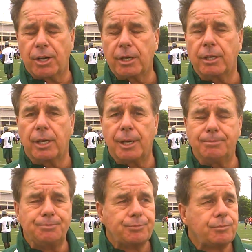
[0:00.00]
kicking
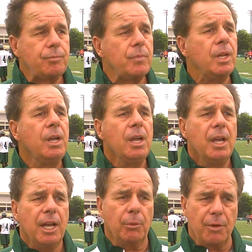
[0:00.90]

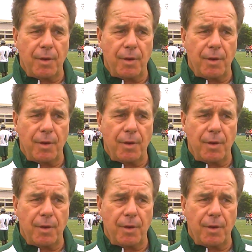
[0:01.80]
game.